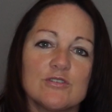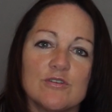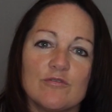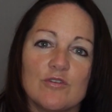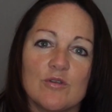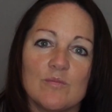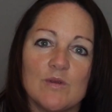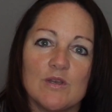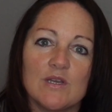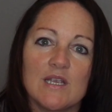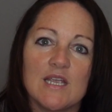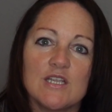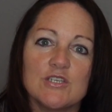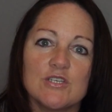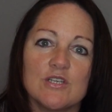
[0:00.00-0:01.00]
of
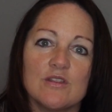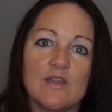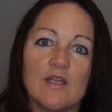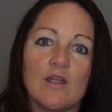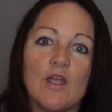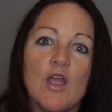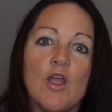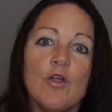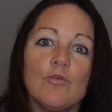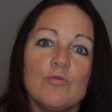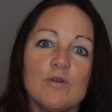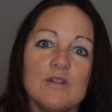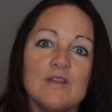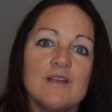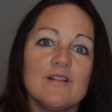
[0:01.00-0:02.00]
communication that
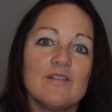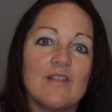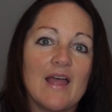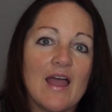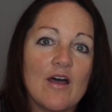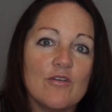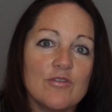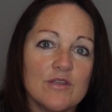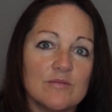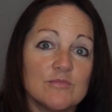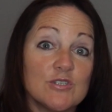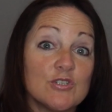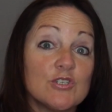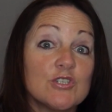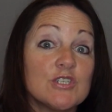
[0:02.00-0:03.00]
really allow them
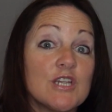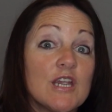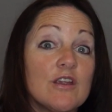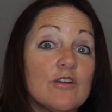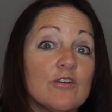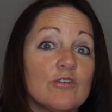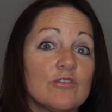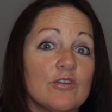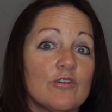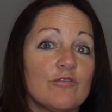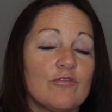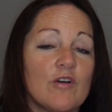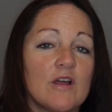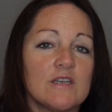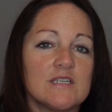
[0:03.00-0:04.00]
to share their
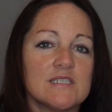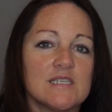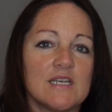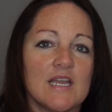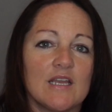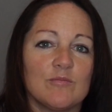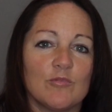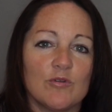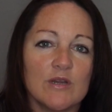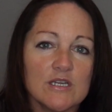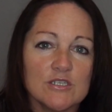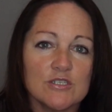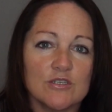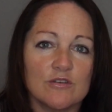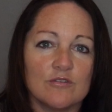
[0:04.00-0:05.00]
fondness and
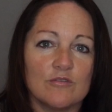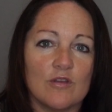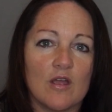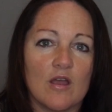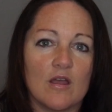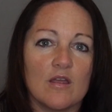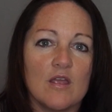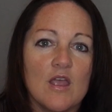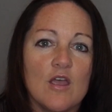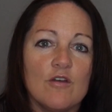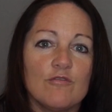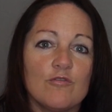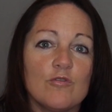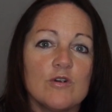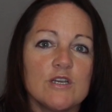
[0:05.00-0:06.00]
admiration uh,
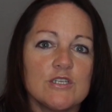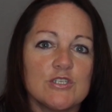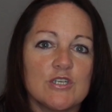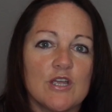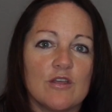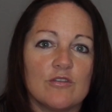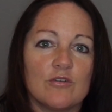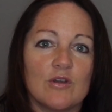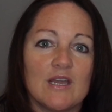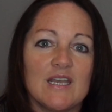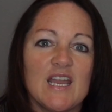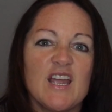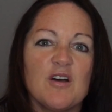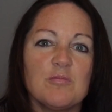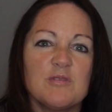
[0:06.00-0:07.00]
for each other and
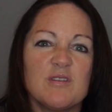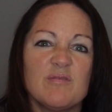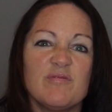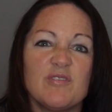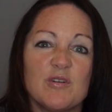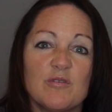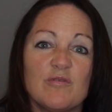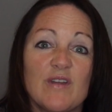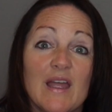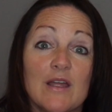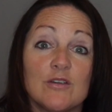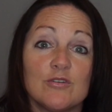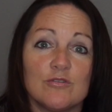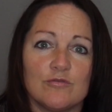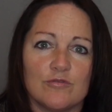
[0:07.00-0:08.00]
help them feel
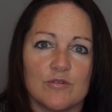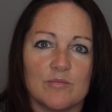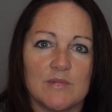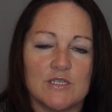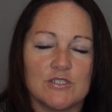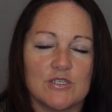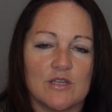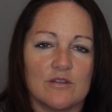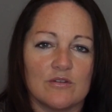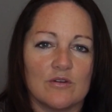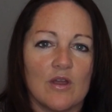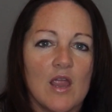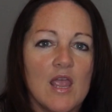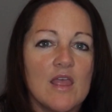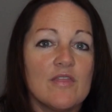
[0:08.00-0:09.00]
valued from each
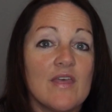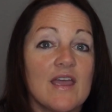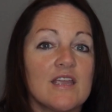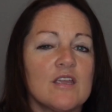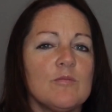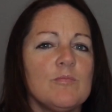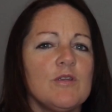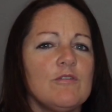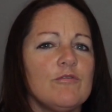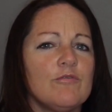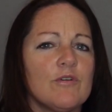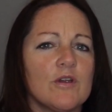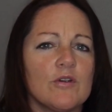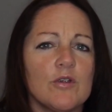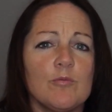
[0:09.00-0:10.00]
other. That can be
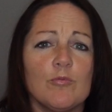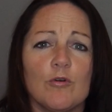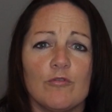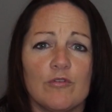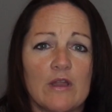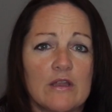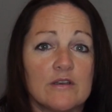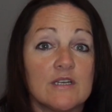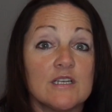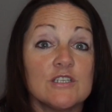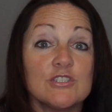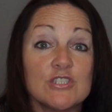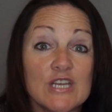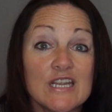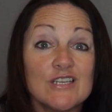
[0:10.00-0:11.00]
very profound. It
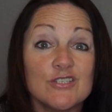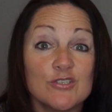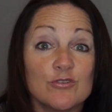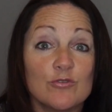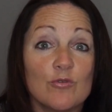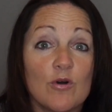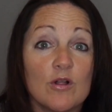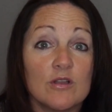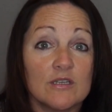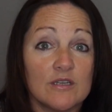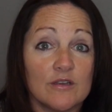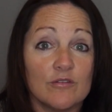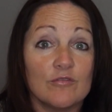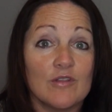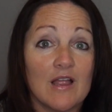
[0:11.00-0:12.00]
can change their
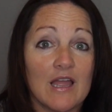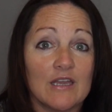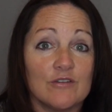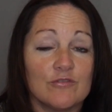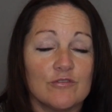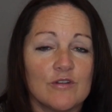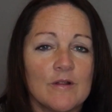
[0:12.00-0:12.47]
quality of life.